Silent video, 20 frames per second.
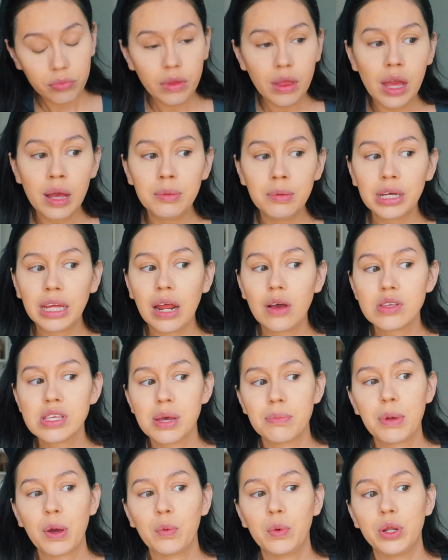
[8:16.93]
I'm looking outside
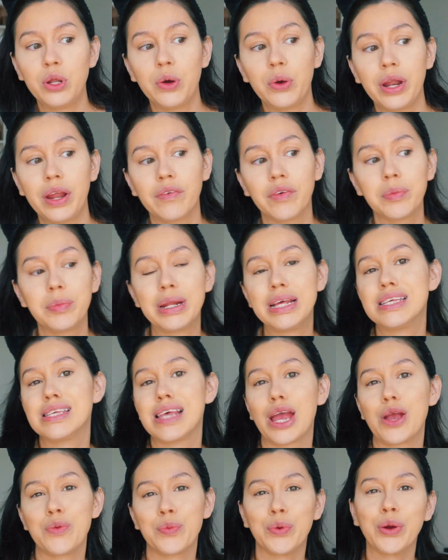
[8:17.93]
my window and everybody's
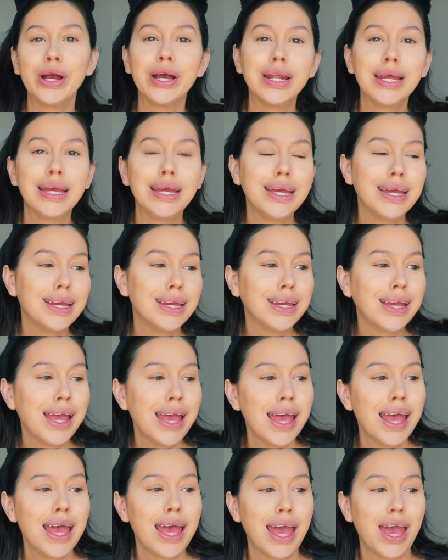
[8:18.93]
like running
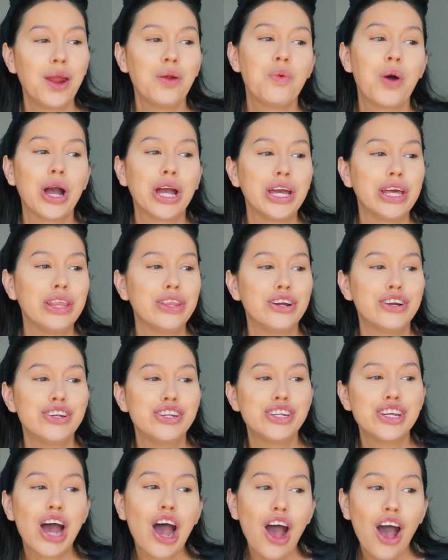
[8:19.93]
and walking their
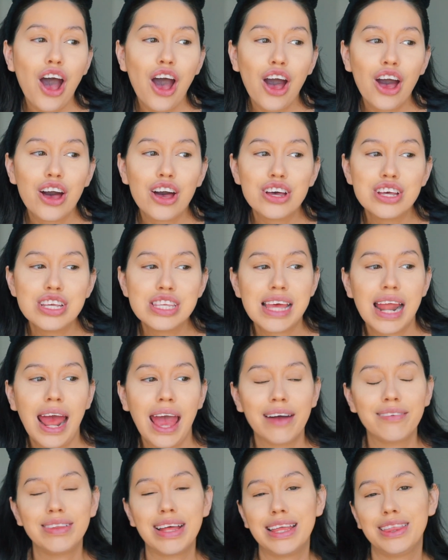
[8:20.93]
dogs and
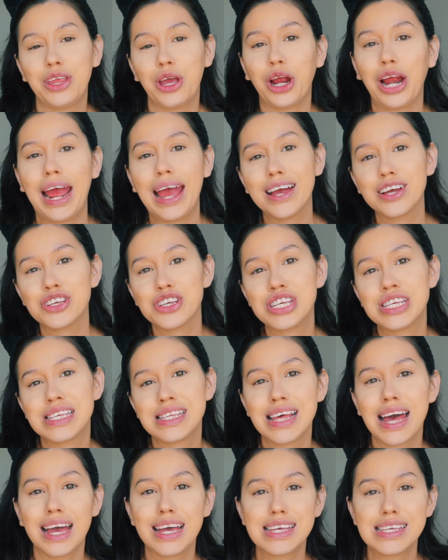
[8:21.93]
have like their
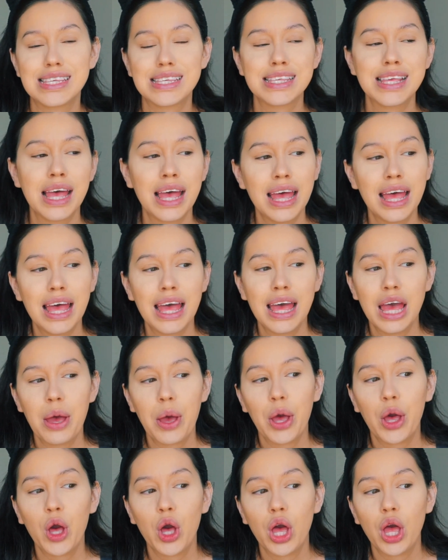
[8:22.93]
exercise
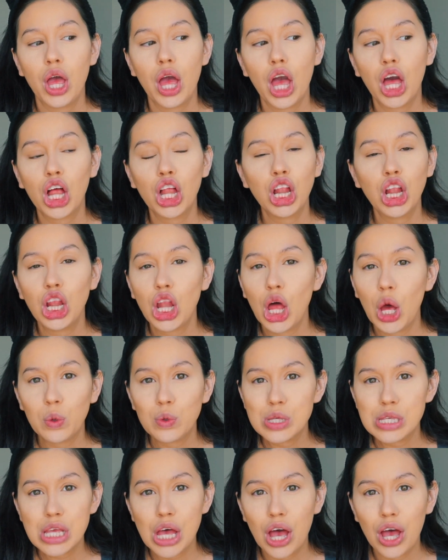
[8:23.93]

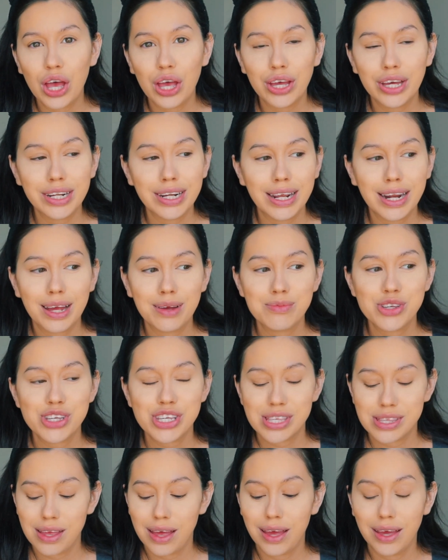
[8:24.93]
clothes on, and I'm just
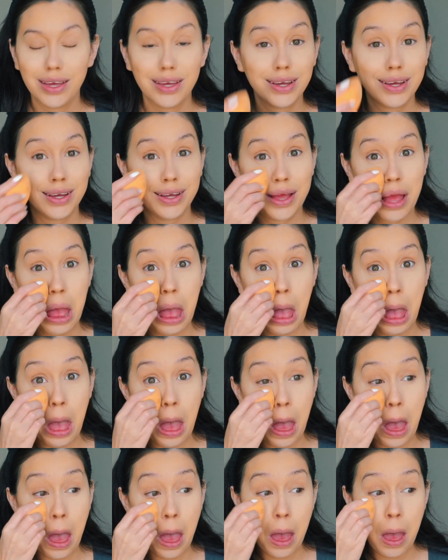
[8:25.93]
like,
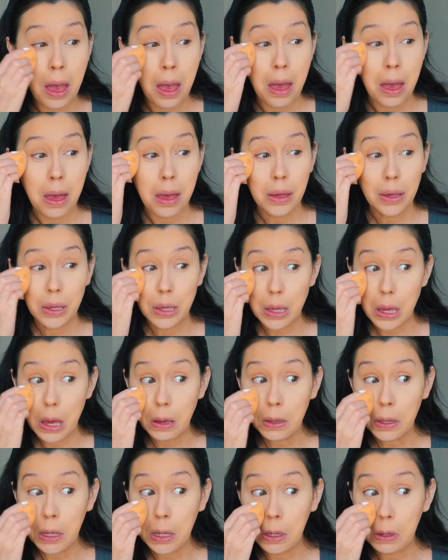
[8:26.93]
y'all
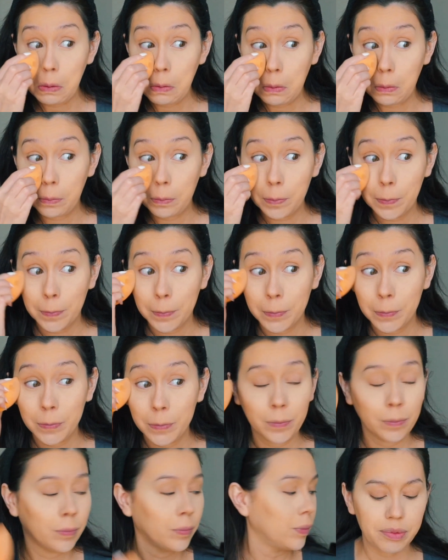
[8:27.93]
cute.
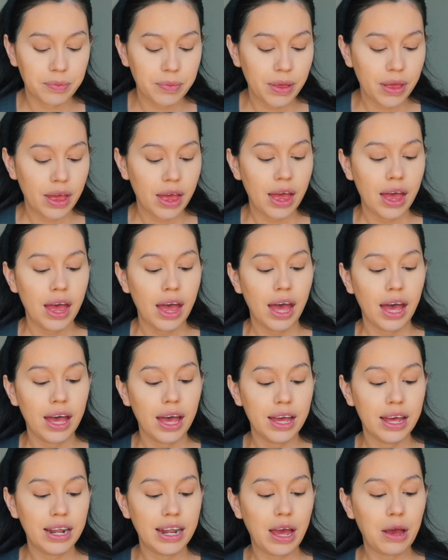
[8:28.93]

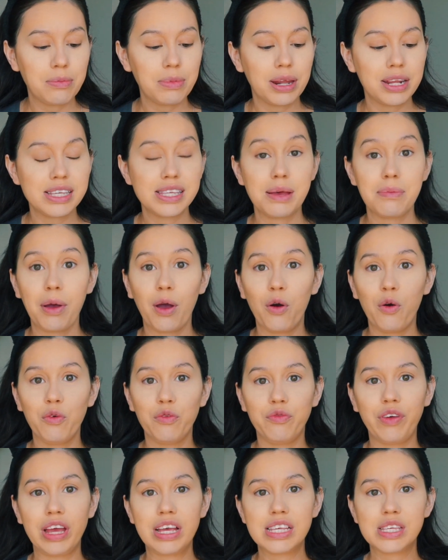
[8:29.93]
Now I'm gonna set my whole
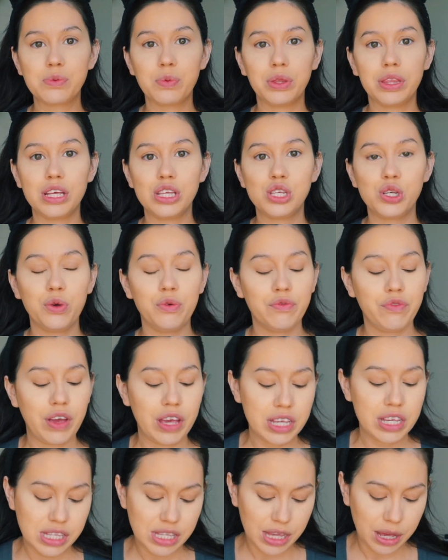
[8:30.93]
face with the Too
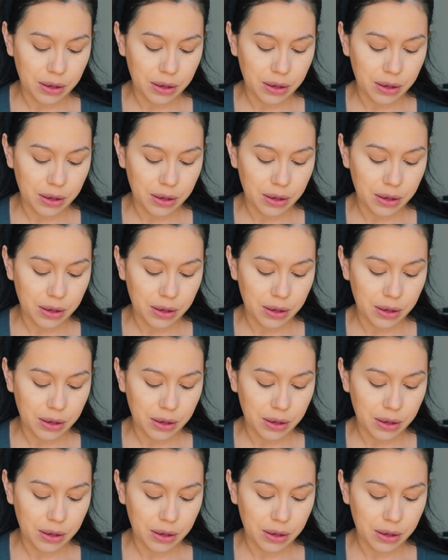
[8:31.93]
Faced